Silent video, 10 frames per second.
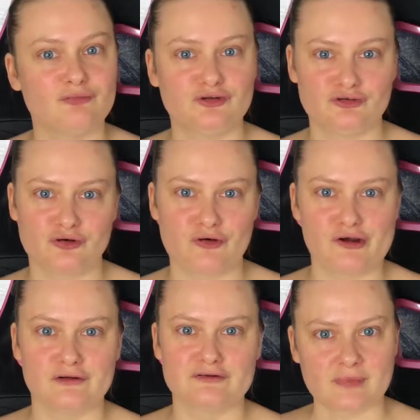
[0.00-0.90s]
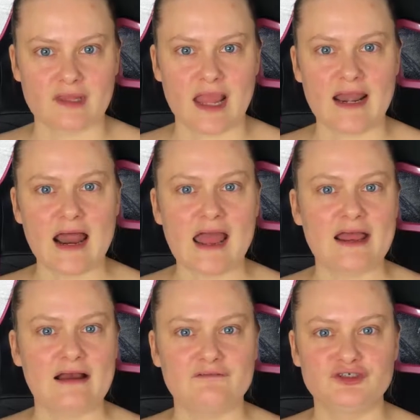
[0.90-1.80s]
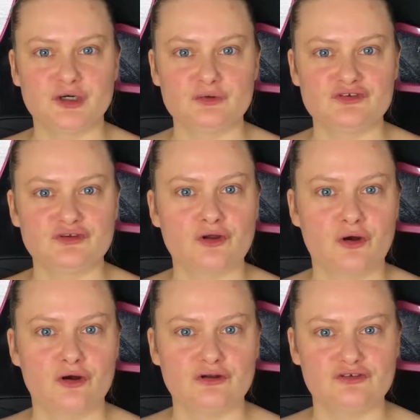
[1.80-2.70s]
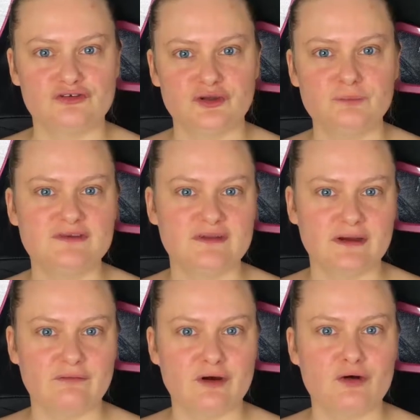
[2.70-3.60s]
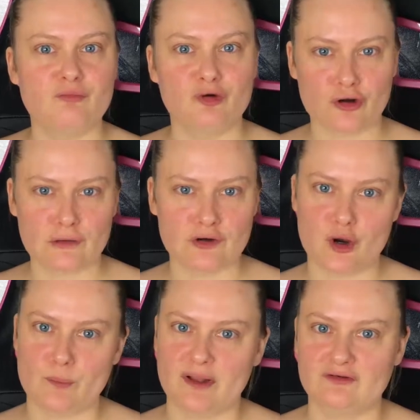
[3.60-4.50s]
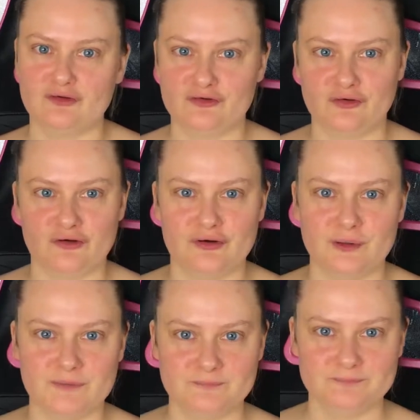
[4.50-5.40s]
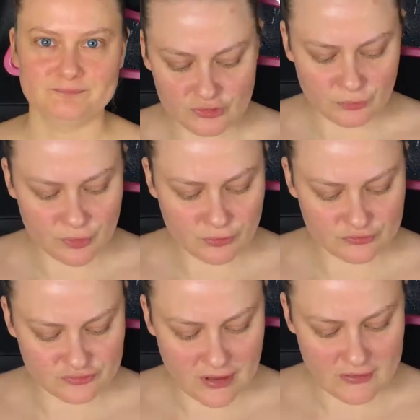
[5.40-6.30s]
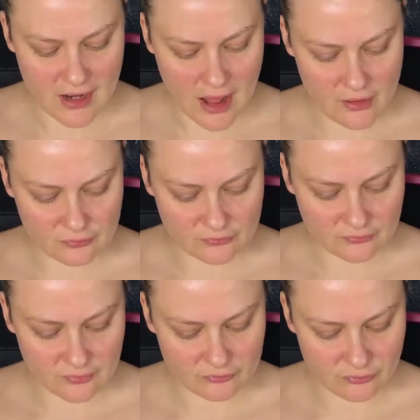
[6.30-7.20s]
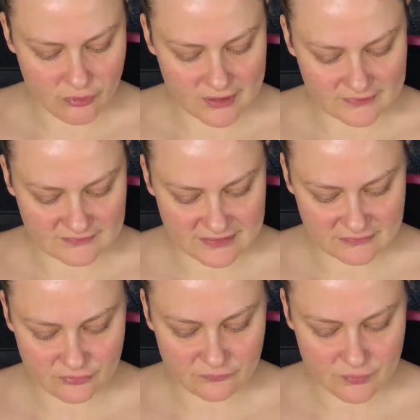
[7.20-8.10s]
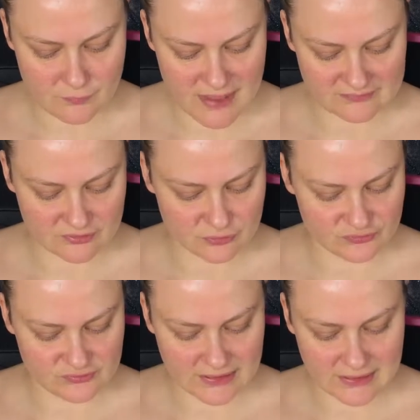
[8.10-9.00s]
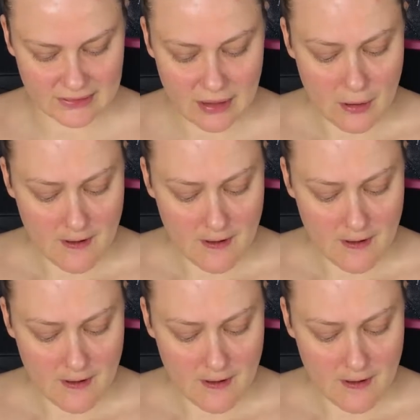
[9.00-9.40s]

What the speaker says: tutorials. And I have chosen her Sub-Zero Mortal Kombat tutorial. So we're going to start out drawing the center of the mask using